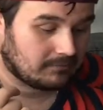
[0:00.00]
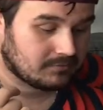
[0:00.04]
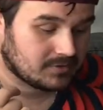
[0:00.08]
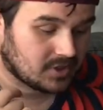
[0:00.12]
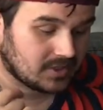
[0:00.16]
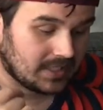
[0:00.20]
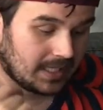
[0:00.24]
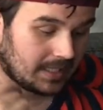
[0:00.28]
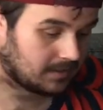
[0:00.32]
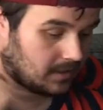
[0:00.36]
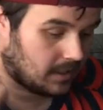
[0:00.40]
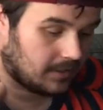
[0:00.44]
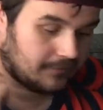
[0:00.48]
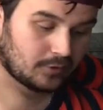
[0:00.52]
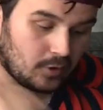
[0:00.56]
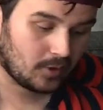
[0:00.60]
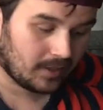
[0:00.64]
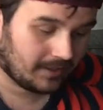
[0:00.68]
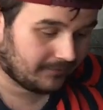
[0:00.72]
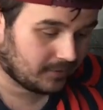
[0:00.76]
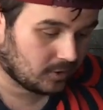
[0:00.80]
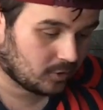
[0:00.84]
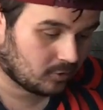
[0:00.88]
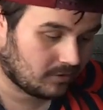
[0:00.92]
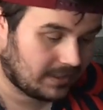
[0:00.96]
So yeah, if you
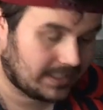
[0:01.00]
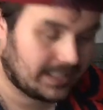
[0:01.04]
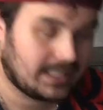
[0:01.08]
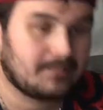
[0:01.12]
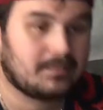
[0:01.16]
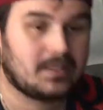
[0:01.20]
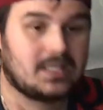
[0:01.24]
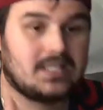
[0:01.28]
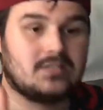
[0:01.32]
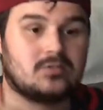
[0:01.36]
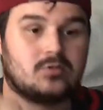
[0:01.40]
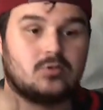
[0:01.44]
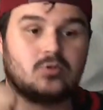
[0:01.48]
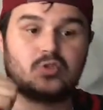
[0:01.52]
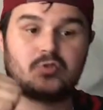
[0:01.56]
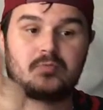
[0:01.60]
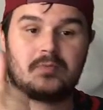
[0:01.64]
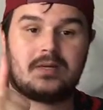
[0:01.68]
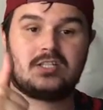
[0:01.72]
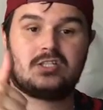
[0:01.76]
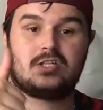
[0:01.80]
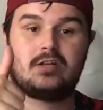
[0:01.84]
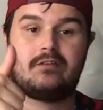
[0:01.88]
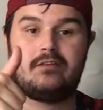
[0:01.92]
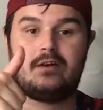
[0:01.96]
haven't already, please do
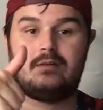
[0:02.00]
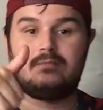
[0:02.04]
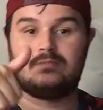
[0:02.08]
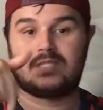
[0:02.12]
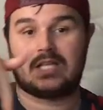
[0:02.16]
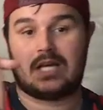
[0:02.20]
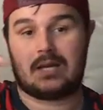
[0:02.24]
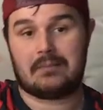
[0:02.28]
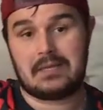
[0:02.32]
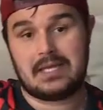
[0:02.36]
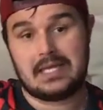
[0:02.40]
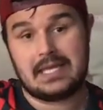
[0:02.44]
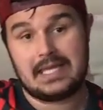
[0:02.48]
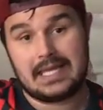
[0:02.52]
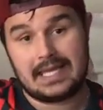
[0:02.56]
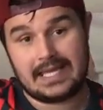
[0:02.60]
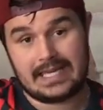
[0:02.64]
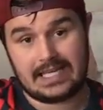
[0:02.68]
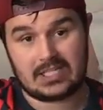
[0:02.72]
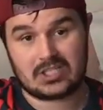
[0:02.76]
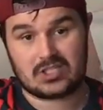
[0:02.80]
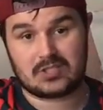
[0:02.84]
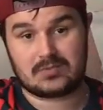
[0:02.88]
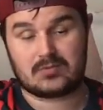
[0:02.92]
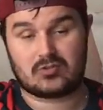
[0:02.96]
smash the thumbs up,
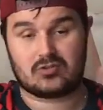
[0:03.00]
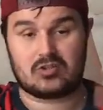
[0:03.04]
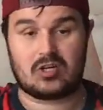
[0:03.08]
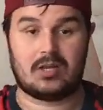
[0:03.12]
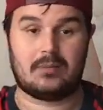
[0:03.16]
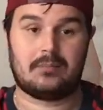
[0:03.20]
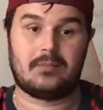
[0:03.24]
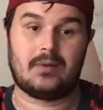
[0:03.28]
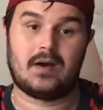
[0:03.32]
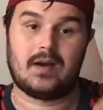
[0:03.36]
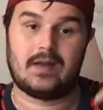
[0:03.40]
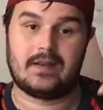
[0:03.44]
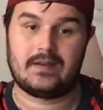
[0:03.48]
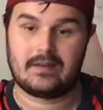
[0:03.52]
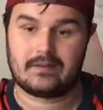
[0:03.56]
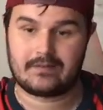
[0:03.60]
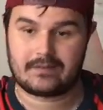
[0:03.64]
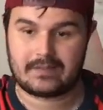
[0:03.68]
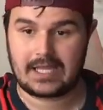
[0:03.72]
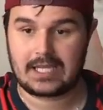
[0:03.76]
hit the subscribe button.